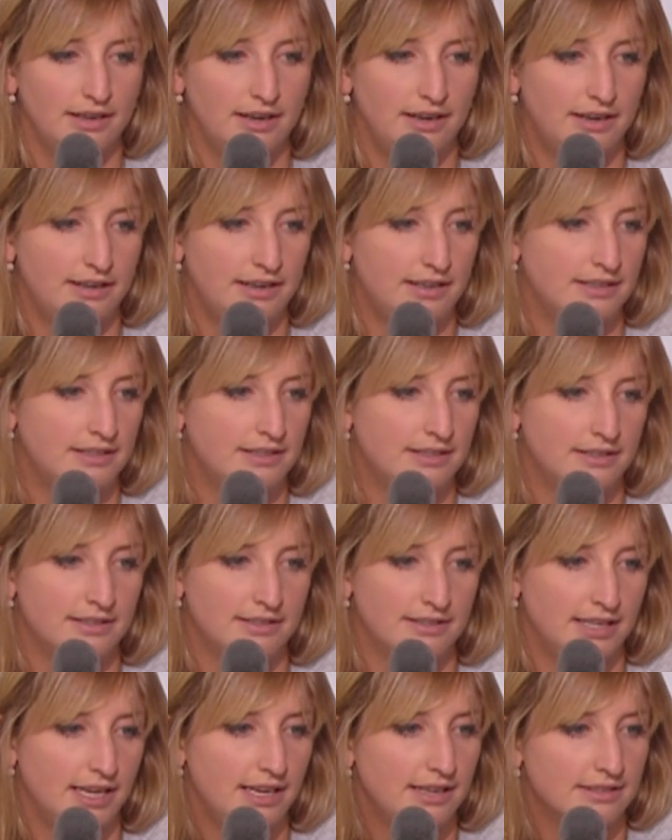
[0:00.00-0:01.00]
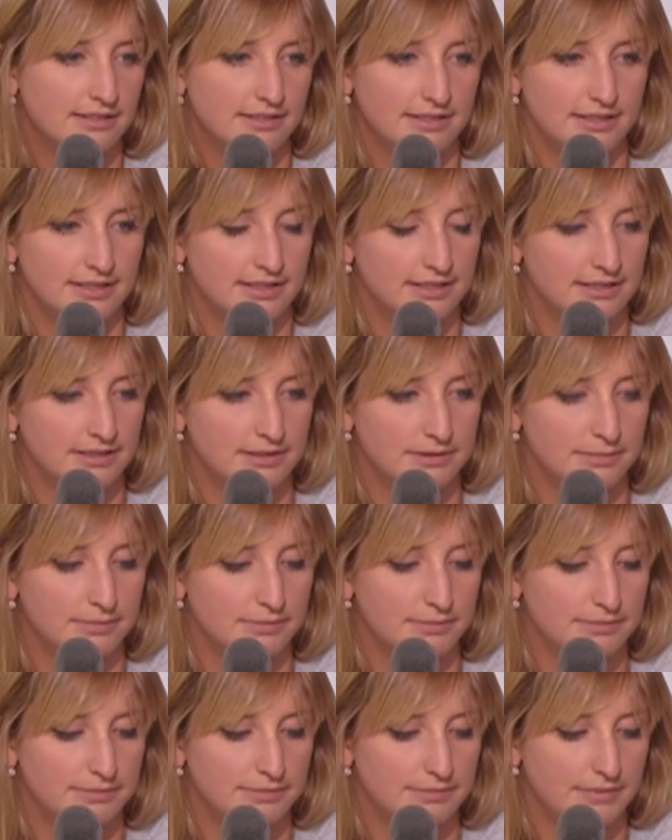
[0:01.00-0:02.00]
uh, yeah,
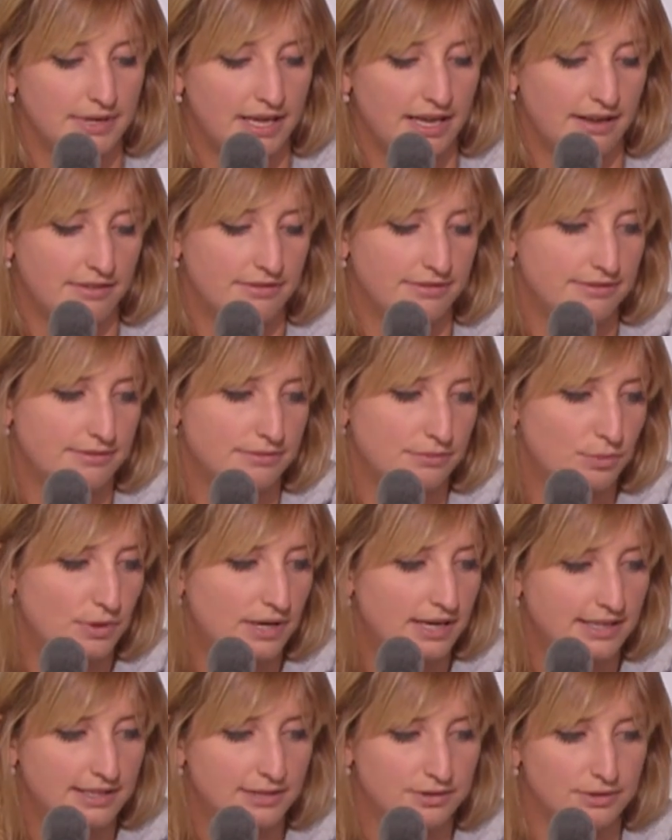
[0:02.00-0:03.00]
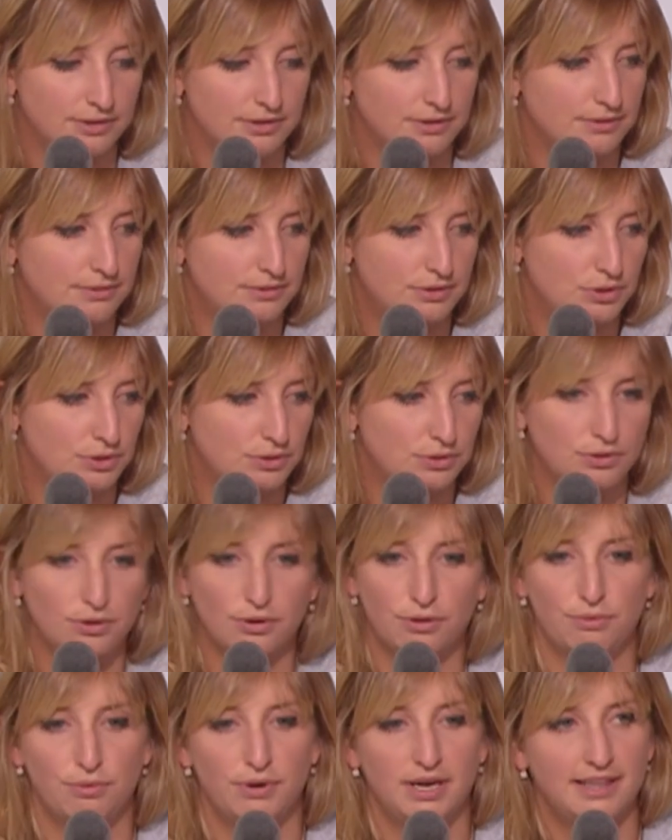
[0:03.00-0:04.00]
um, have one or two or
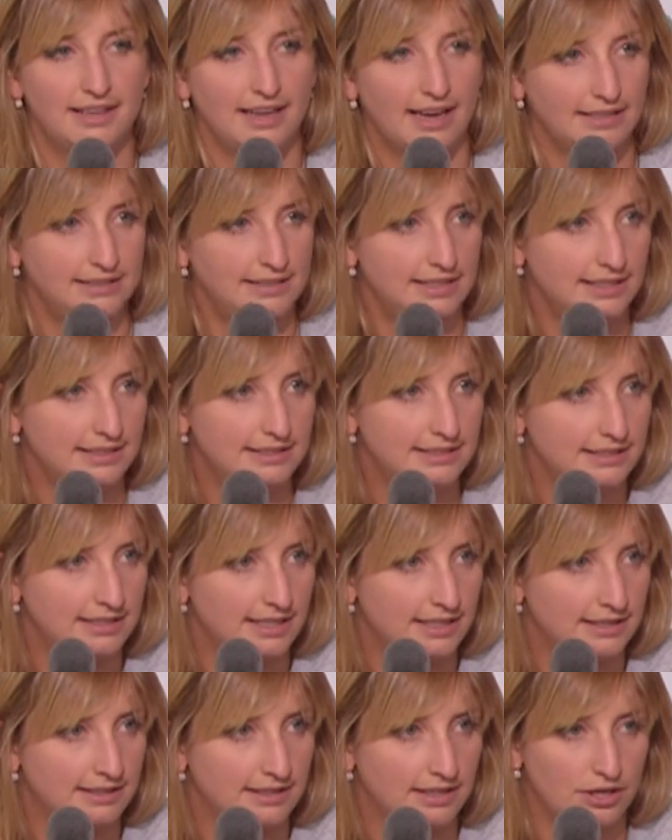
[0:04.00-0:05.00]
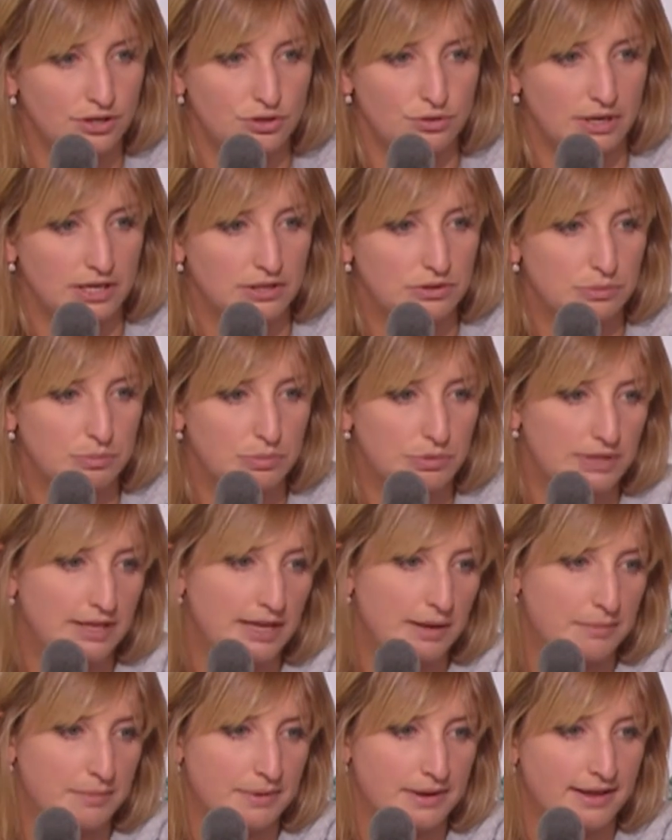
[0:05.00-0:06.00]
three tactics and uh, try to put
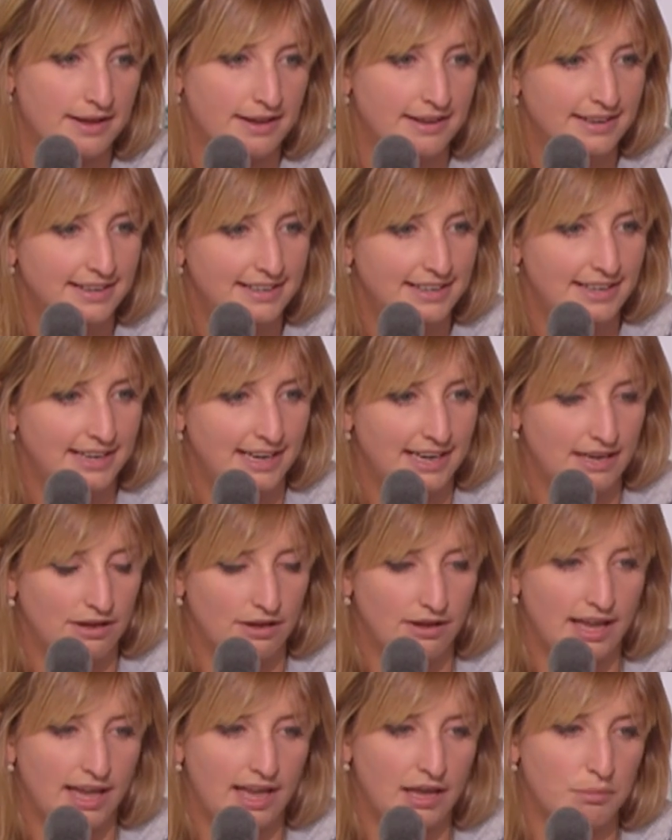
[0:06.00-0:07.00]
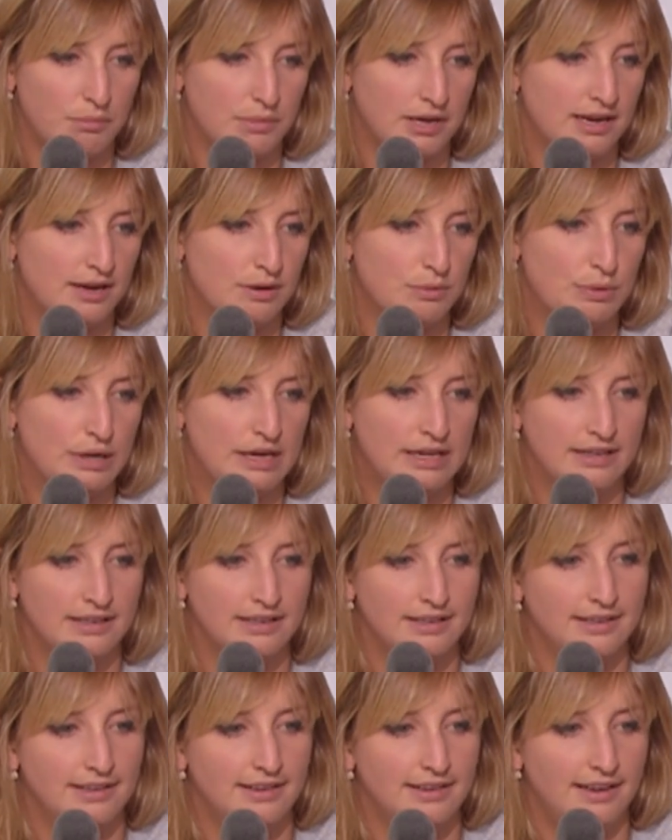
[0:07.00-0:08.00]
them uh, in the game. And well,
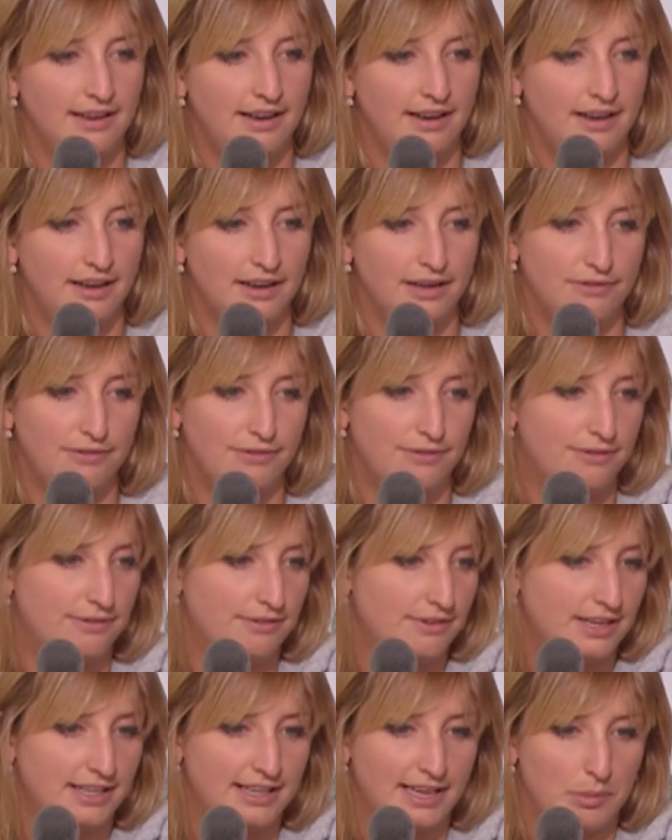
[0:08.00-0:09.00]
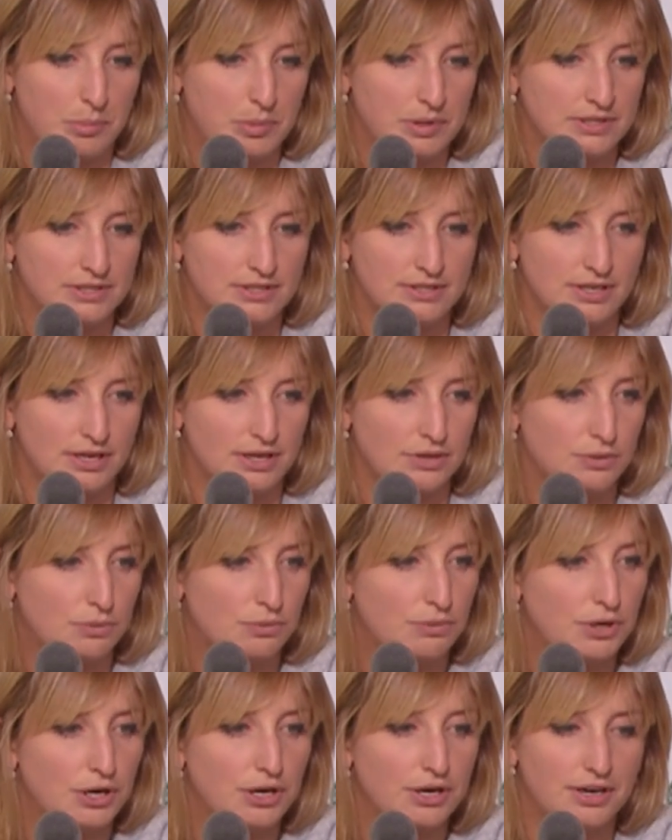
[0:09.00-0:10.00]
if it happens to
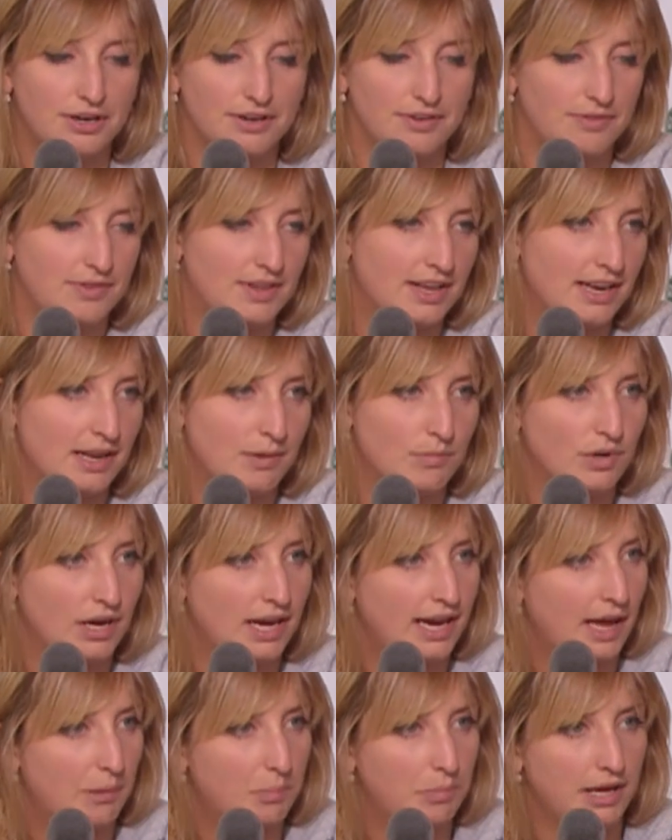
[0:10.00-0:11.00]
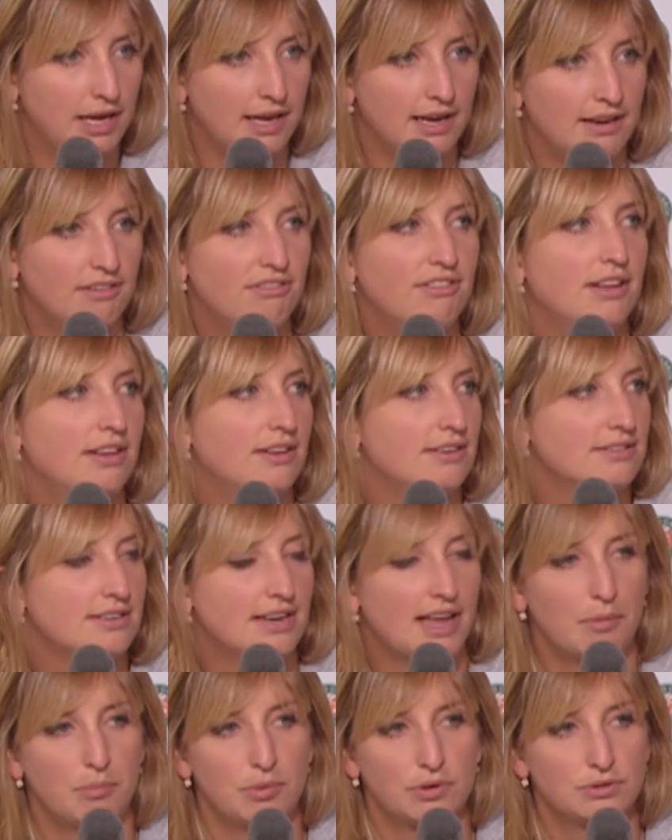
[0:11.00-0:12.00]
work, then I'm really happy. And if it doesn't
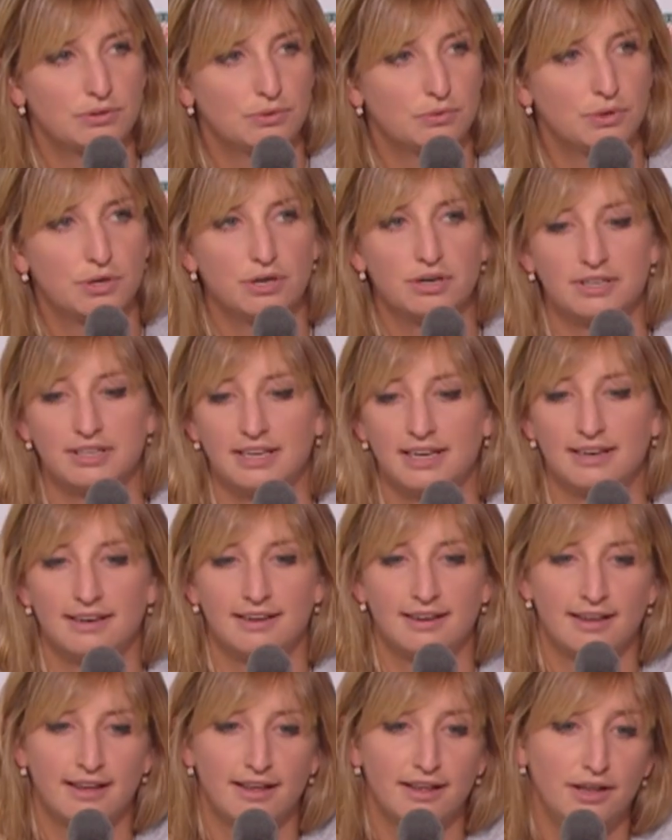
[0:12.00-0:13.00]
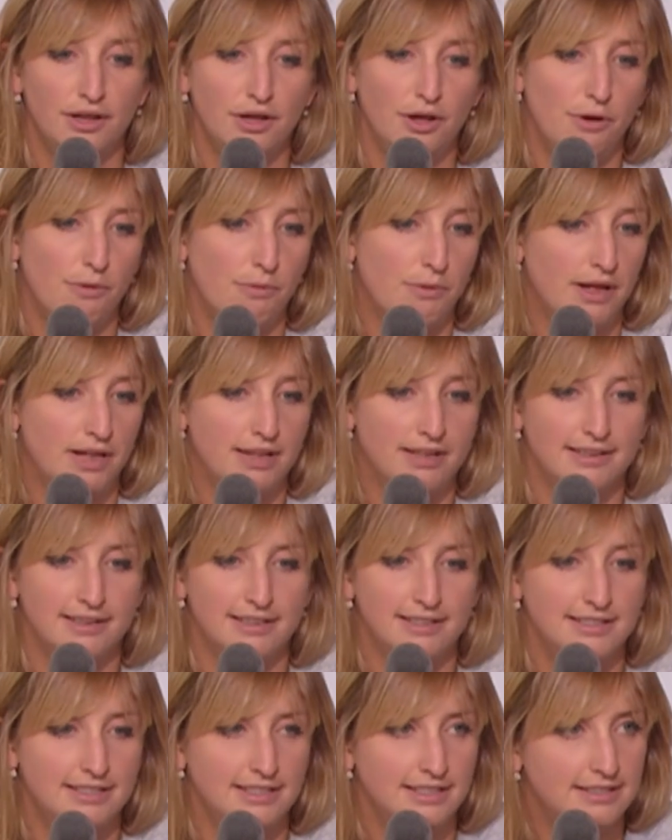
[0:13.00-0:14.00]
happen to work, then well,
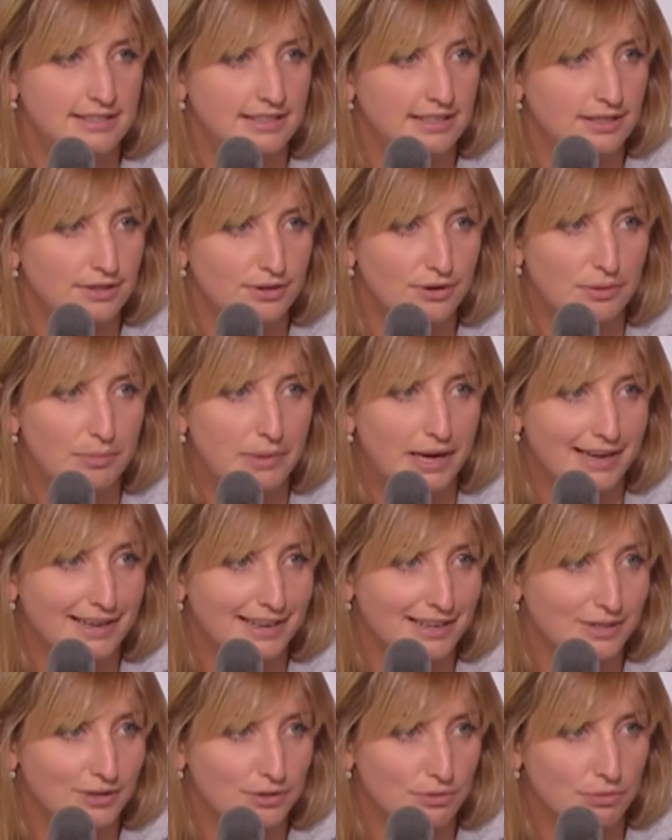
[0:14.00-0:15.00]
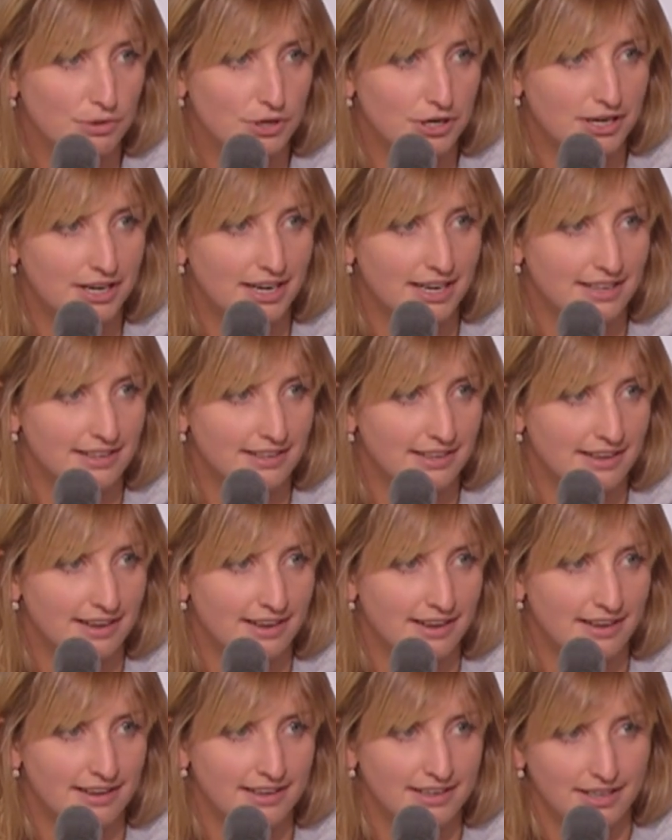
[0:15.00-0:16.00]
it's easy. You go back and you work
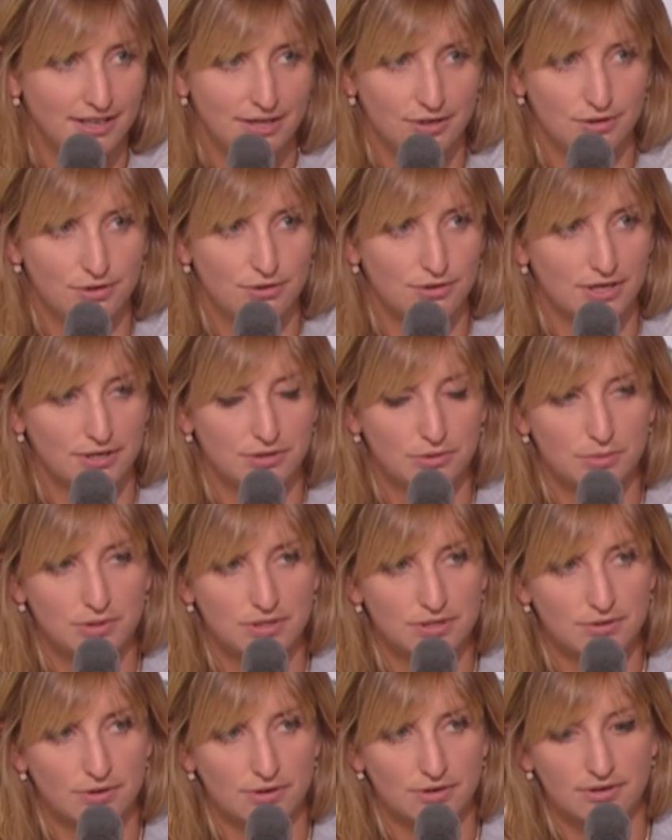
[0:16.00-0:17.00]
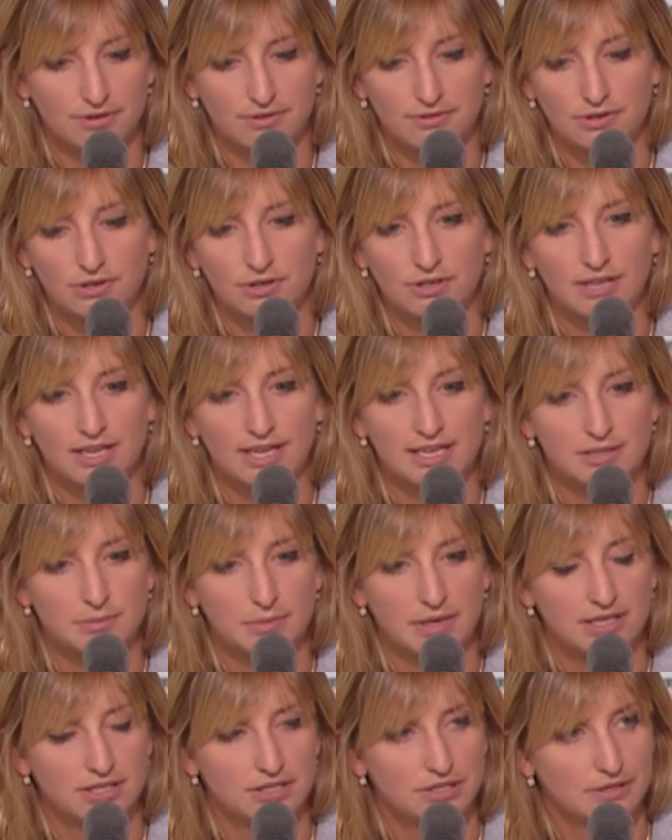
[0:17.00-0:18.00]
and you try to be stronger for the next
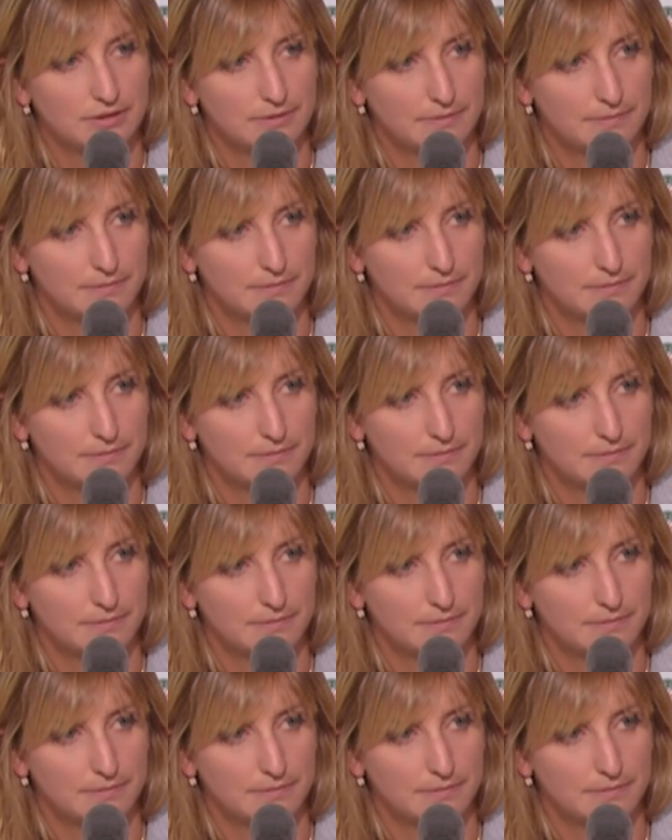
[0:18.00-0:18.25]
match.